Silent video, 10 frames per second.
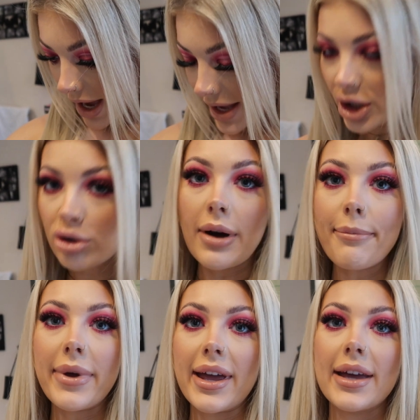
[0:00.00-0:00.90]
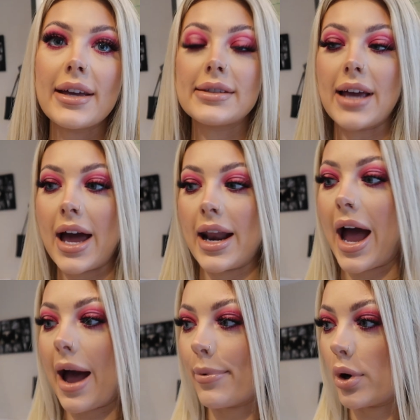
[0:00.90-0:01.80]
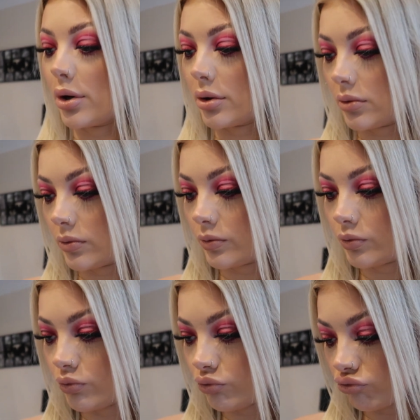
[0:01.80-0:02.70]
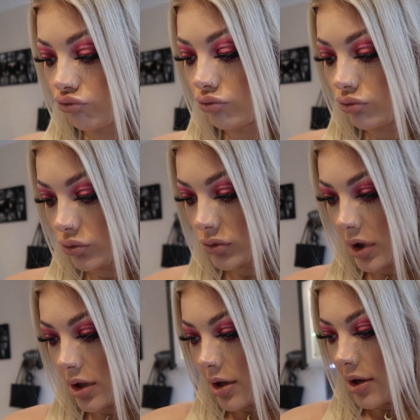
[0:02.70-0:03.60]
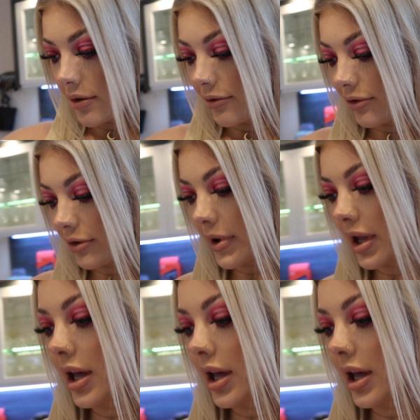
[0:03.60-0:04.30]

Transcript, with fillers: a crumpet and an apple for my